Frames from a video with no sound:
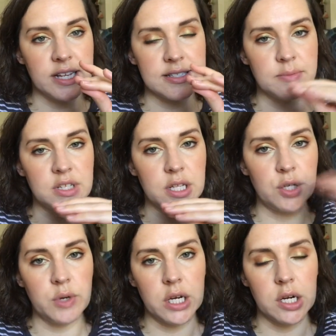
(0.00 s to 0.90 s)
That's something that
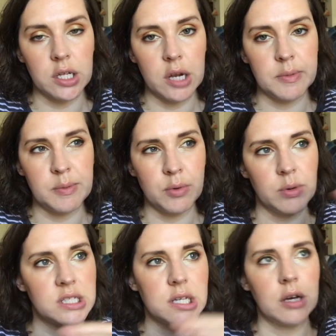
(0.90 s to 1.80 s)
you hear a lot of people
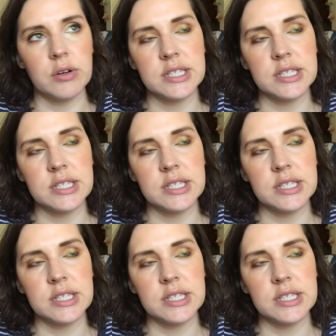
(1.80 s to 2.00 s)
where it's like, oh,